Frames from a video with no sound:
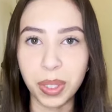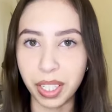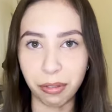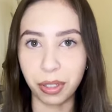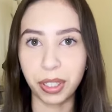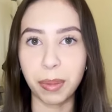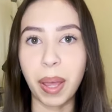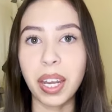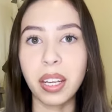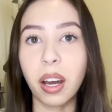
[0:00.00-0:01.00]
will differ
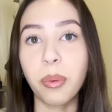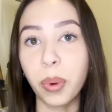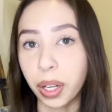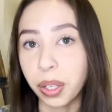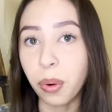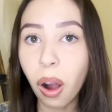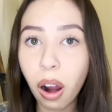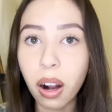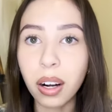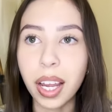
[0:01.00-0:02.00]
depending on where you
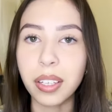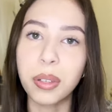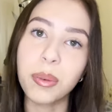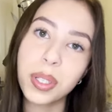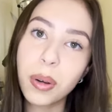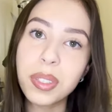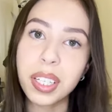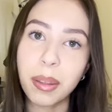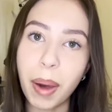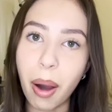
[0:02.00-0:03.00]
are and who is hosting
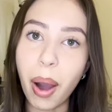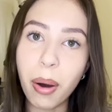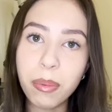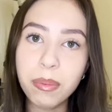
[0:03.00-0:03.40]
the powwow.